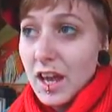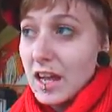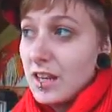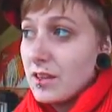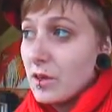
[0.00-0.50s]

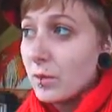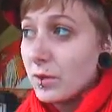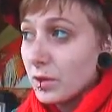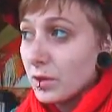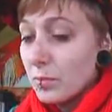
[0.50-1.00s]
And the
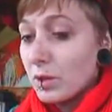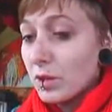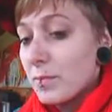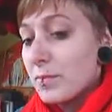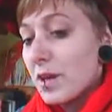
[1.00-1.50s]
only little
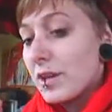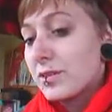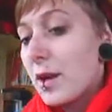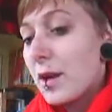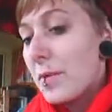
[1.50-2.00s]
blurb that I
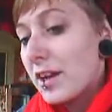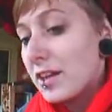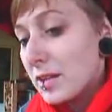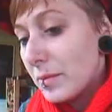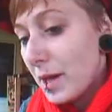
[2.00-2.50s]
saw about
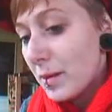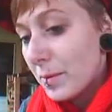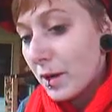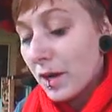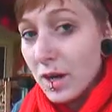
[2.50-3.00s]
it in the
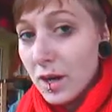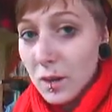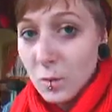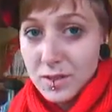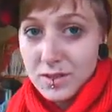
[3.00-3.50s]
paper
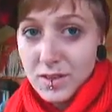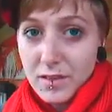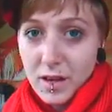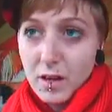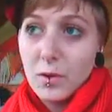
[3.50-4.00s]
was
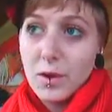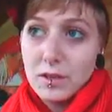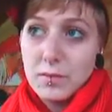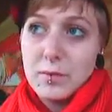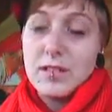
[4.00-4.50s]
that they're
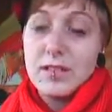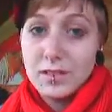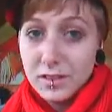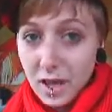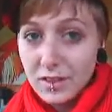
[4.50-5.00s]
going to be
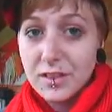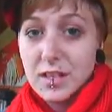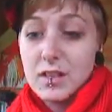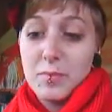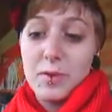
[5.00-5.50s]

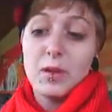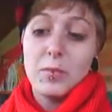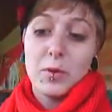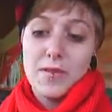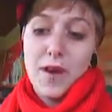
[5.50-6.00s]
discussing the
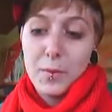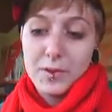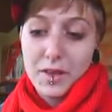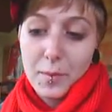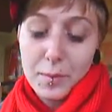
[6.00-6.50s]
billboard that
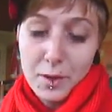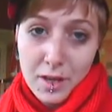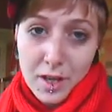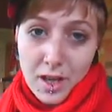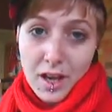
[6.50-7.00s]
was up
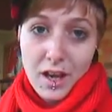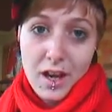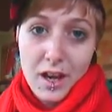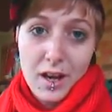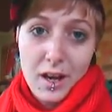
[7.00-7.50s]

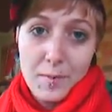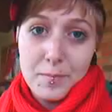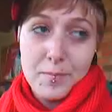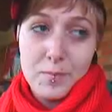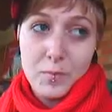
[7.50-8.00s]

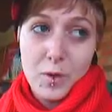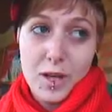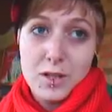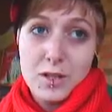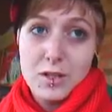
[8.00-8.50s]
um,
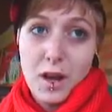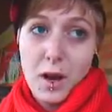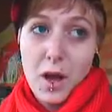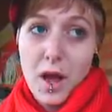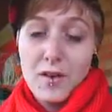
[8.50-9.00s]
which
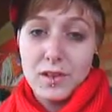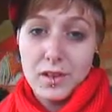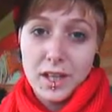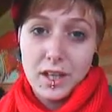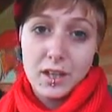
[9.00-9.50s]
I will have a
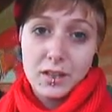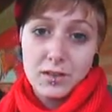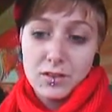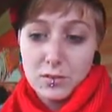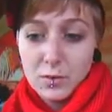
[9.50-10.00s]
link
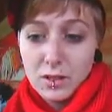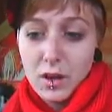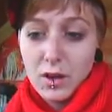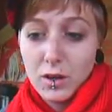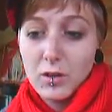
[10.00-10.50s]
to
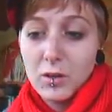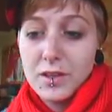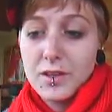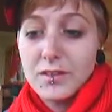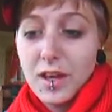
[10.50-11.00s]
the article
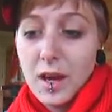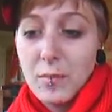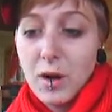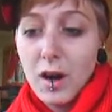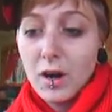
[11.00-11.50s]
in the
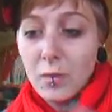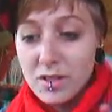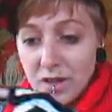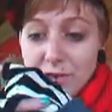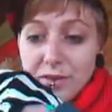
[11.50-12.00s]
sidebar,
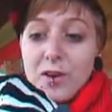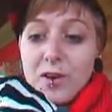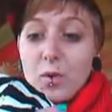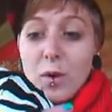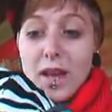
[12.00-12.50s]
whichever the
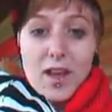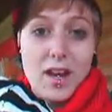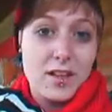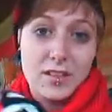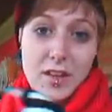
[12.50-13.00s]
fuck way it
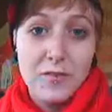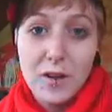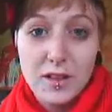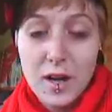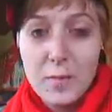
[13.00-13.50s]
is. I
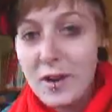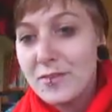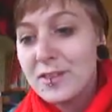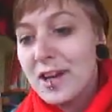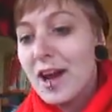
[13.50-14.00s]
fuck that up
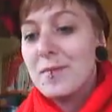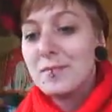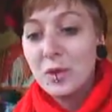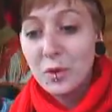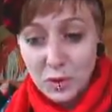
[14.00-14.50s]
every time,
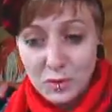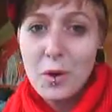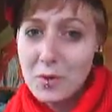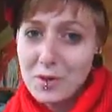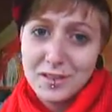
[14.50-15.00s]
so you know
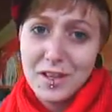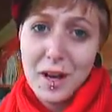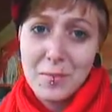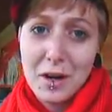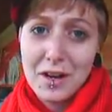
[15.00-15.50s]
where the
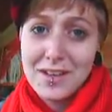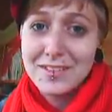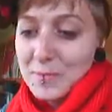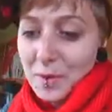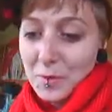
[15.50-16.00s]
sidebar
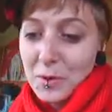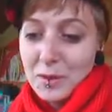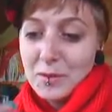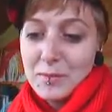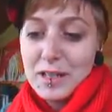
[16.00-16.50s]
is. I'm going
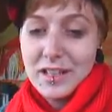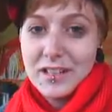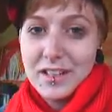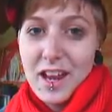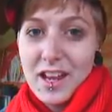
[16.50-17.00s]
to a meeting
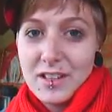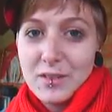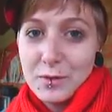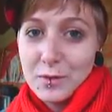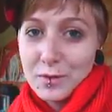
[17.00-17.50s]
tonight
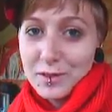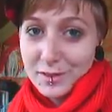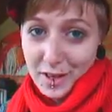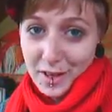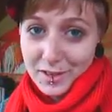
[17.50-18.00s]
to
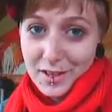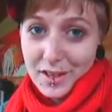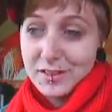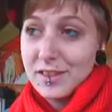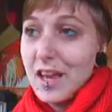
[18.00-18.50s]
discuss
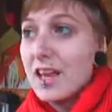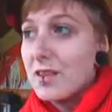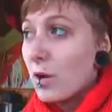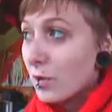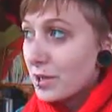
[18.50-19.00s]
this, and the
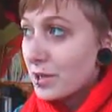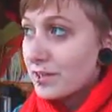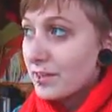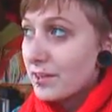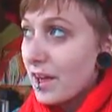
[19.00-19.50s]
whole
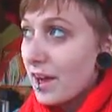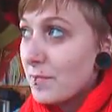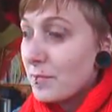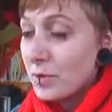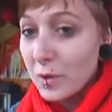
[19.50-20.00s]
reason that
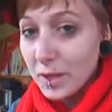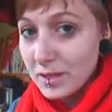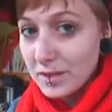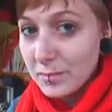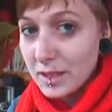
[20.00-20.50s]
I'm going to
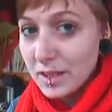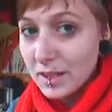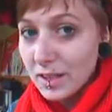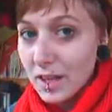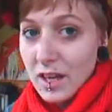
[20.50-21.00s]
this
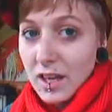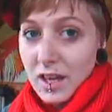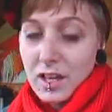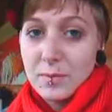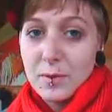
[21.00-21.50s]
meeting
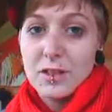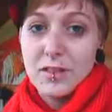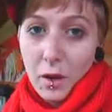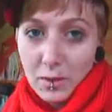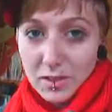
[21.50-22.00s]
is because
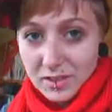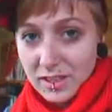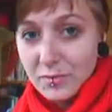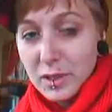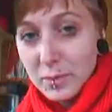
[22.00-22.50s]
I want to see
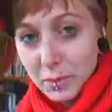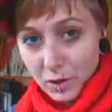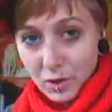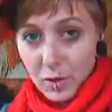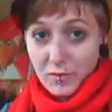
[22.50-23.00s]
if people are
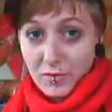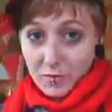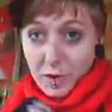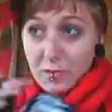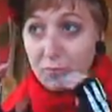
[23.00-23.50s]
going, if, if